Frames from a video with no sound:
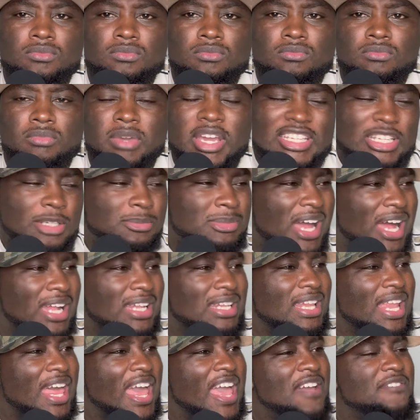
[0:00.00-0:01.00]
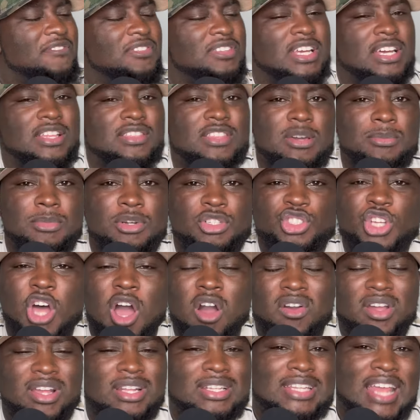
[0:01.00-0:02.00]
And I'm not laughing at them or
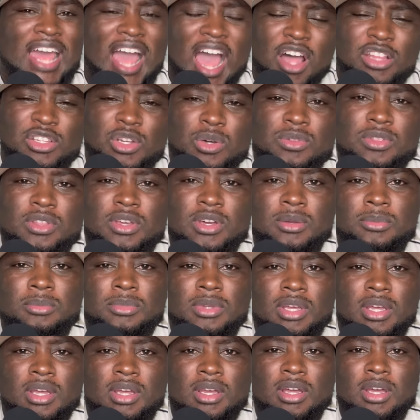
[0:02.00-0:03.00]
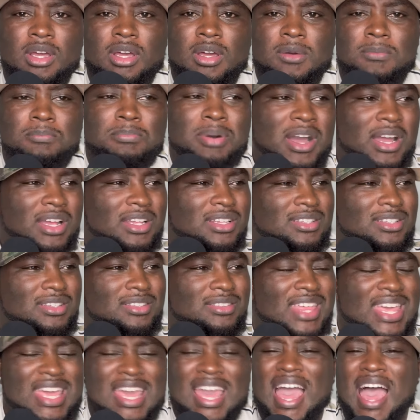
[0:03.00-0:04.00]
talking down on them. But
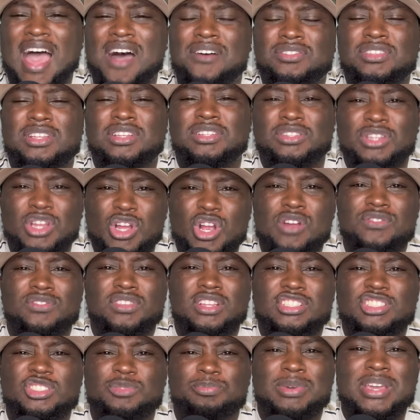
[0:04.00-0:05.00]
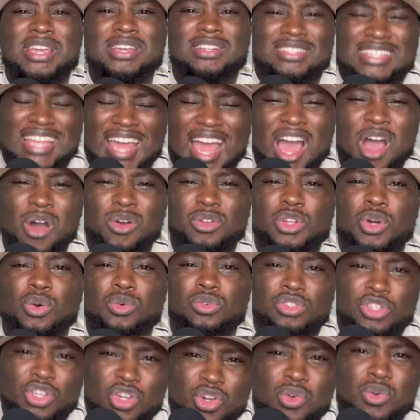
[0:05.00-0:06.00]
they have the nerve to speak down
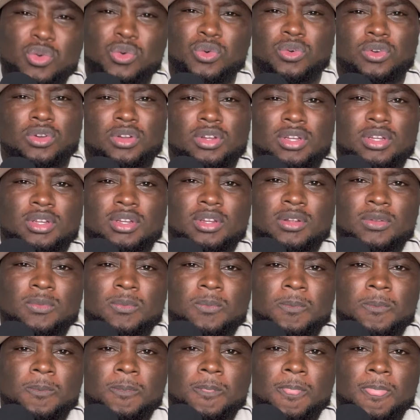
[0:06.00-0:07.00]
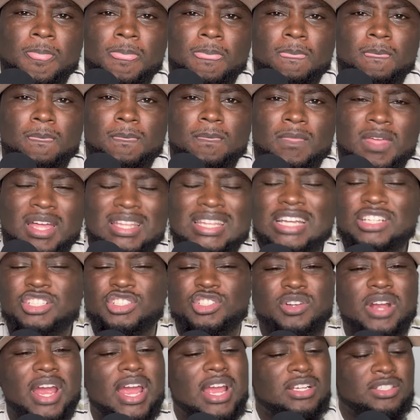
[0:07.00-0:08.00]
on you. And that's
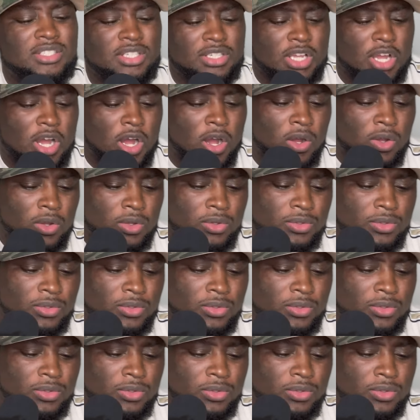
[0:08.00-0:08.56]
crazy, y'all.